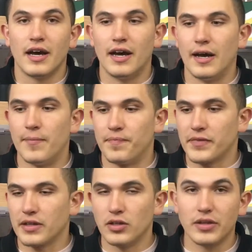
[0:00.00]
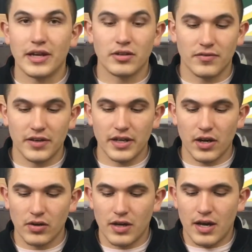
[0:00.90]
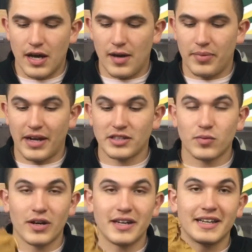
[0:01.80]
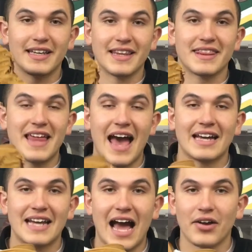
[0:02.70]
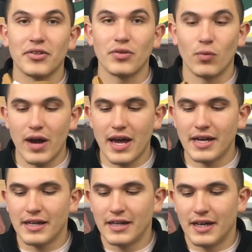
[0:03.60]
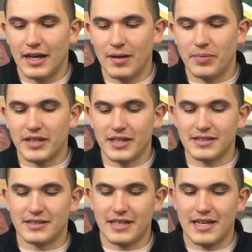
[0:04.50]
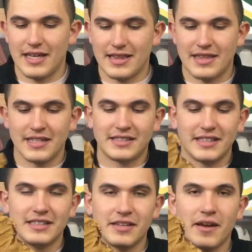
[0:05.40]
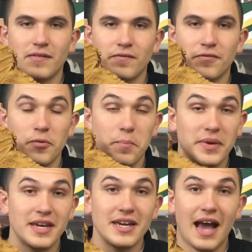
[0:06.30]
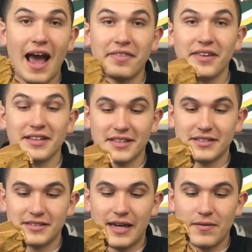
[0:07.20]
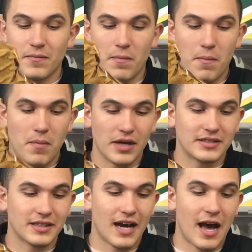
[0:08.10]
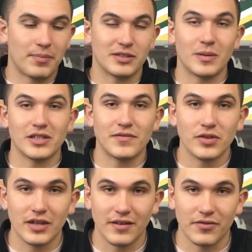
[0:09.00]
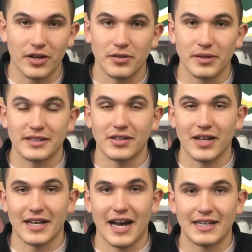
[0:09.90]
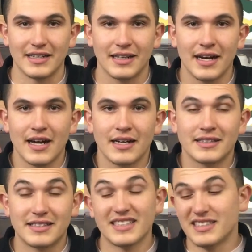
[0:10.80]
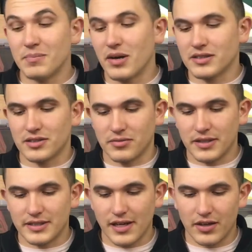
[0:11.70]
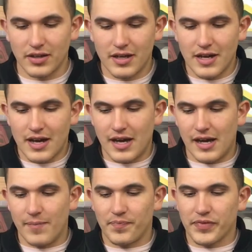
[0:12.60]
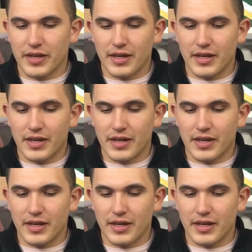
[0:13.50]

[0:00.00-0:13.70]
um, a little later in the video, um, but I just wanted to get that out of the way um, because this is a, for me, I think this is a must cop, especially if you can get it for under retail like I did. 60 bucks under retail. Um,